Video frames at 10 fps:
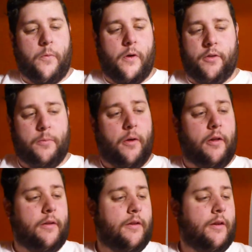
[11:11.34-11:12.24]
it was,
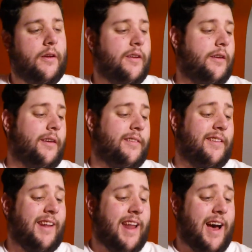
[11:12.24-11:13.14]
but it's
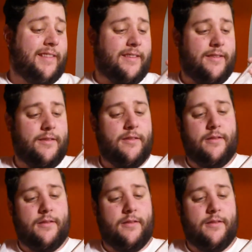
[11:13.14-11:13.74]
not.